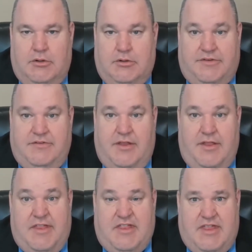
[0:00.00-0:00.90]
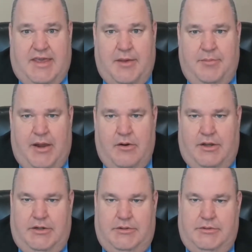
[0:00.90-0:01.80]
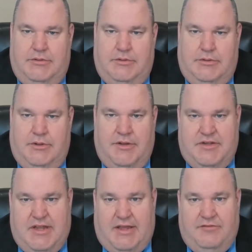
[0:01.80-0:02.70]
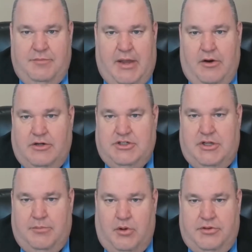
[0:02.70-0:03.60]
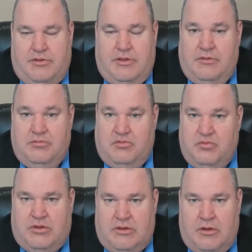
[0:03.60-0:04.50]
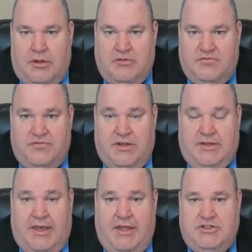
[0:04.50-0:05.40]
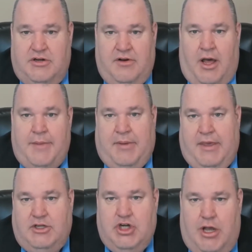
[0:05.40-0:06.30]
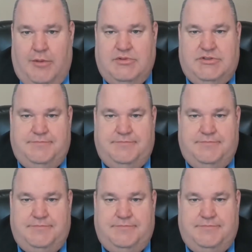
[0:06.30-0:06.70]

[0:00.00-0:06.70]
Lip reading: Let's say that they get married. And at the date of marriage, they're both engaged in high-paying jobs.